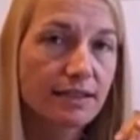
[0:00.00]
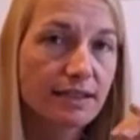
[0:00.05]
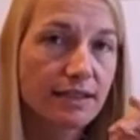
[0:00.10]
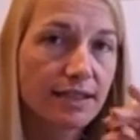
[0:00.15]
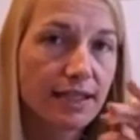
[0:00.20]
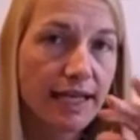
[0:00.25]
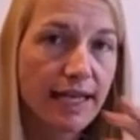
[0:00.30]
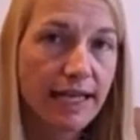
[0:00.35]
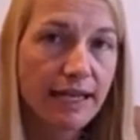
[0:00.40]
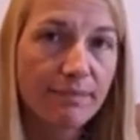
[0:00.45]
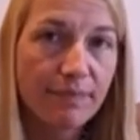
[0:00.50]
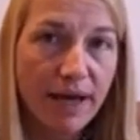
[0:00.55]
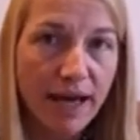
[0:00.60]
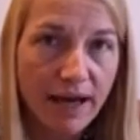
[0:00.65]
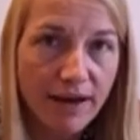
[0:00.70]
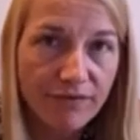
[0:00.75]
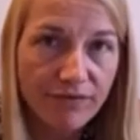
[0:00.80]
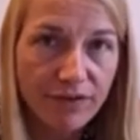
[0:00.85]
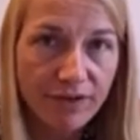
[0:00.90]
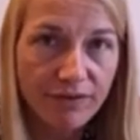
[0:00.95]
to keep
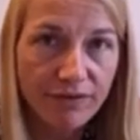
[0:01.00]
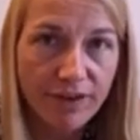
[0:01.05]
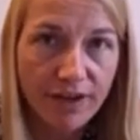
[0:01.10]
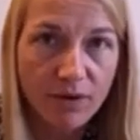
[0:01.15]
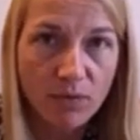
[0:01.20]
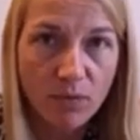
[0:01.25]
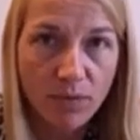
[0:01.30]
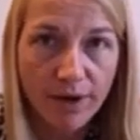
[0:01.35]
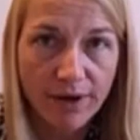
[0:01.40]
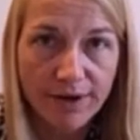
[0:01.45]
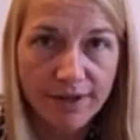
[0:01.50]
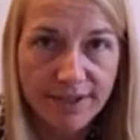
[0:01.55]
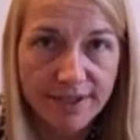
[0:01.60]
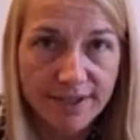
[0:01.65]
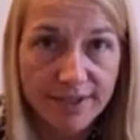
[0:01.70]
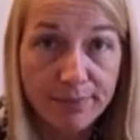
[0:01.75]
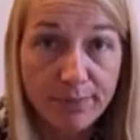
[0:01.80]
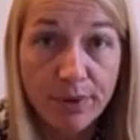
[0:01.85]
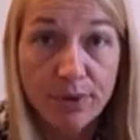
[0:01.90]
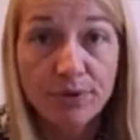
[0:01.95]
everything where it's
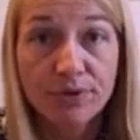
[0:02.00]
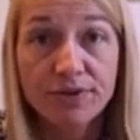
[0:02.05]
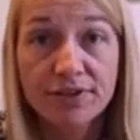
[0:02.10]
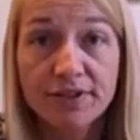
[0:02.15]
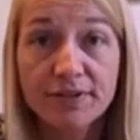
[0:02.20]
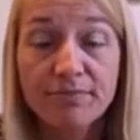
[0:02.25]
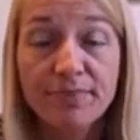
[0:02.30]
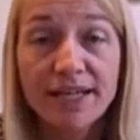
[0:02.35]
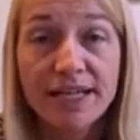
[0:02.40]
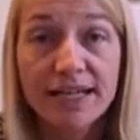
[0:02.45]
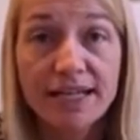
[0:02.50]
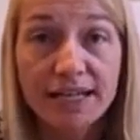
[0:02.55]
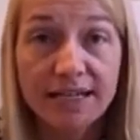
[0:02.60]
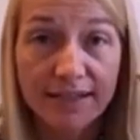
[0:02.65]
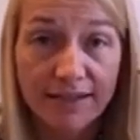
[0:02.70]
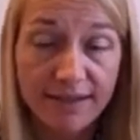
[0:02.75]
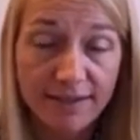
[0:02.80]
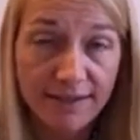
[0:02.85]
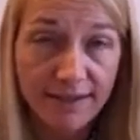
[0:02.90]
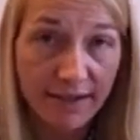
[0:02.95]
supposed to be
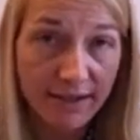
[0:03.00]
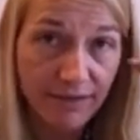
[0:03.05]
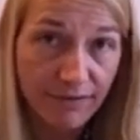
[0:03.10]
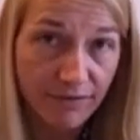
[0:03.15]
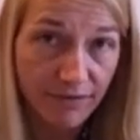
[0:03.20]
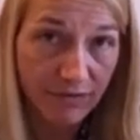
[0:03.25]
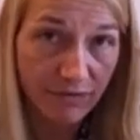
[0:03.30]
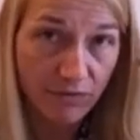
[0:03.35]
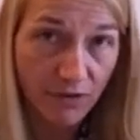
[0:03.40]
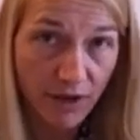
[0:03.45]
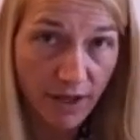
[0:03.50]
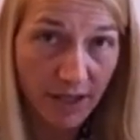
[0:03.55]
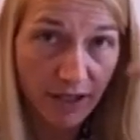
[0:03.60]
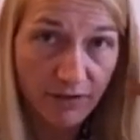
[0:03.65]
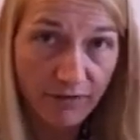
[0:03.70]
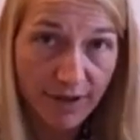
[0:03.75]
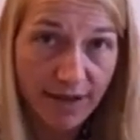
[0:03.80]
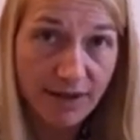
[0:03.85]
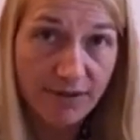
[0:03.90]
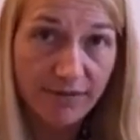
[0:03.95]
instead of running
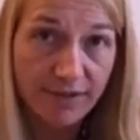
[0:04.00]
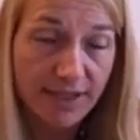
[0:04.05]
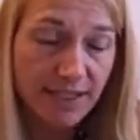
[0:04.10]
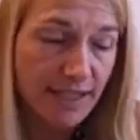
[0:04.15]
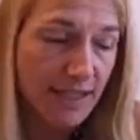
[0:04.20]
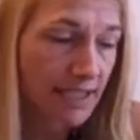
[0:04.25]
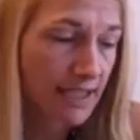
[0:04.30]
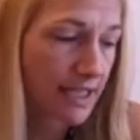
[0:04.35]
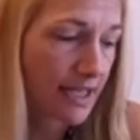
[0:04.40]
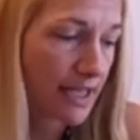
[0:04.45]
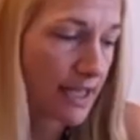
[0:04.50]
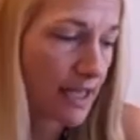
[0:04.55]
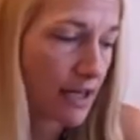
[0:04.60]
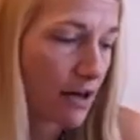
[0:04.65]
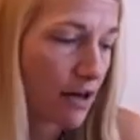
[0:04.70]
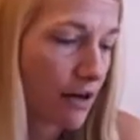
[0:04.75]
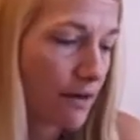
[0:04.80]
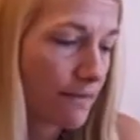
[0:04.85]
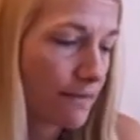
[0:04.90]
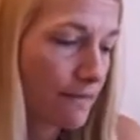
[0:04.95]
around in
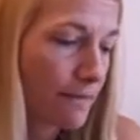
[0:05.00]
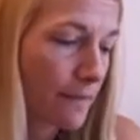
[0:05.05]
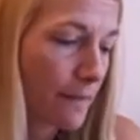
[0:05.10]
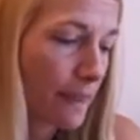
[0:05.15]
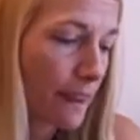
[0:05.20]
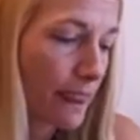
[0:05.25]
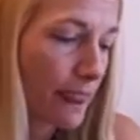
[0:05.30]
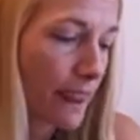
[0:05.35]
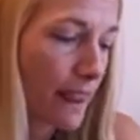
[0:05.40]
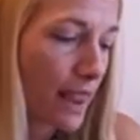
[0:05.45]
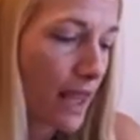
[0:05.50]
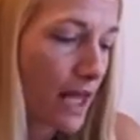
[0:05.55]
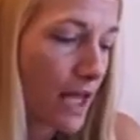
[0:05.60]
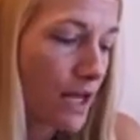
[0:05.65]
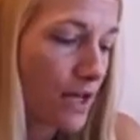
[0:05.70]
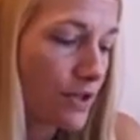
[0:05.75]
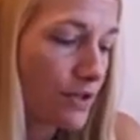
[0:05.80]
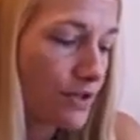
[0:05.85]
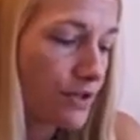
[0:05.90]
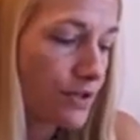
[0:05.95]
here.
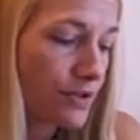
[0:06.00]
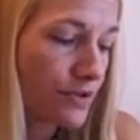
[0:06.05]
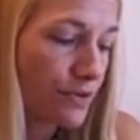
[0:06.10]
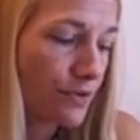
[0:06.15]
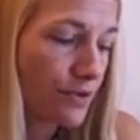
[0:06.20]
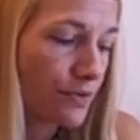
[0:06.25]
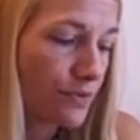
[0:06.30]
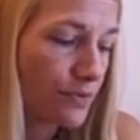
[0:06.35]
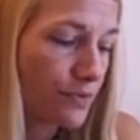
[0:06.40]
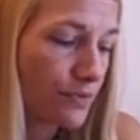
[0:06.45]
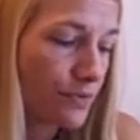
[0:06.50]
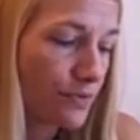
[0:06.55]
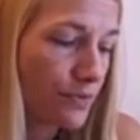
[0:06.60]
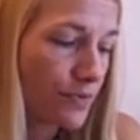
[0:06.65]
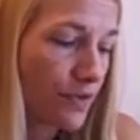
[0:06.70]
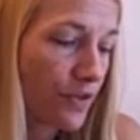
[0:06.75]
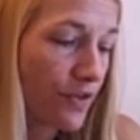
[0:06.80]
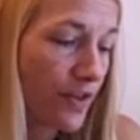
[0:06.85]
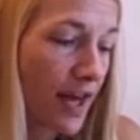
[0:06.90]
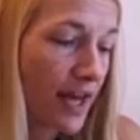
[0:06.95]
So
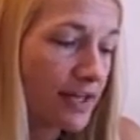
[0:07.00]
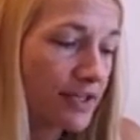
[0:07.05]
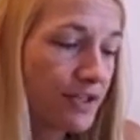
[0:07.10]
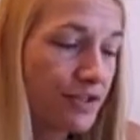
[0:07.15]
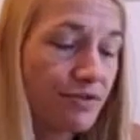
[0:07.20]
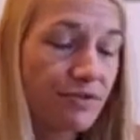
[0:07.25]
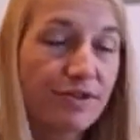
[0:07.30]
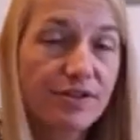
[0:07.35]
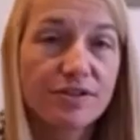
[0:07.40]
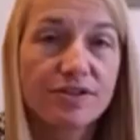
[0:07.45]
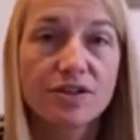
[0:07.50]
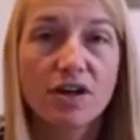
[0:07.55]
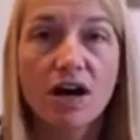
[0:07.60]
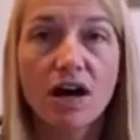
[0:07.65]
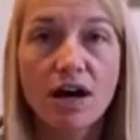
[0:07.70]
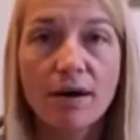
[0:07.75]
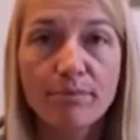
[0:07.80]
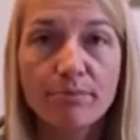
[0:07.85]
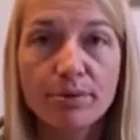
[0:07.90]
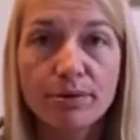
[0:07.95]
then you
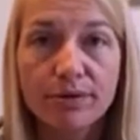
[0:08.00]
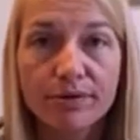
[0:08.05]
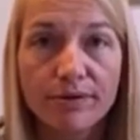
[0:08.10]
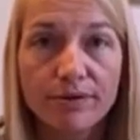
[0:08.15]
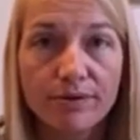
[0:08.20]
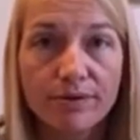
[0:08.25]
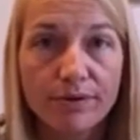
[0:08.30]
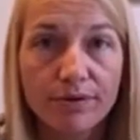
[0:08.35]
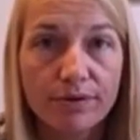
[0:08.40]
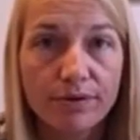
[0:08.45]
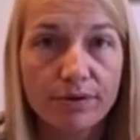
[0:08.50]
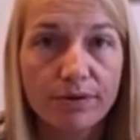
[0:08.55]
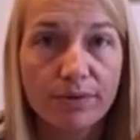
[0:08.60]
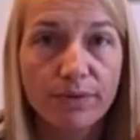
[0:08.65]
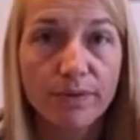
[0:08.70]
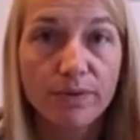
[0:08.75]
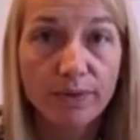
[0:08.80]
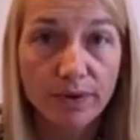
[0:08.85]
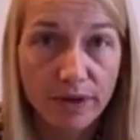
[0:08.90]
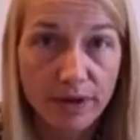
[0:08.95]
stop
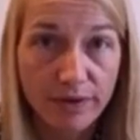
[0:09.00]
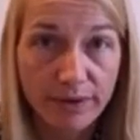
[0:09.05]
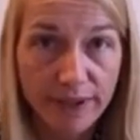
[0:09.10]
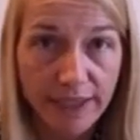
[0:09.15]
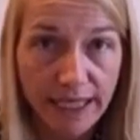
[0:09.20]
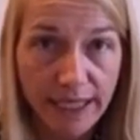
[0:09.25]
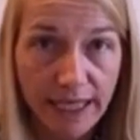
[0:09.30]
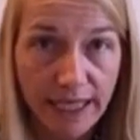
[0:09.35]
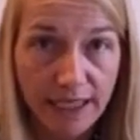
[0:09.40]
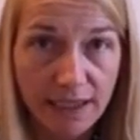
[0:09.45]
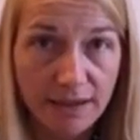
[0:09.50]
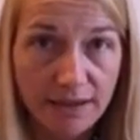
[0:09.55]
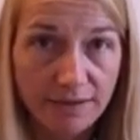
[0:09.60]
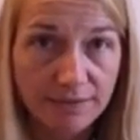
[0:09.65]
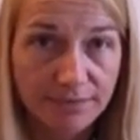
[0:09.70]
worrying.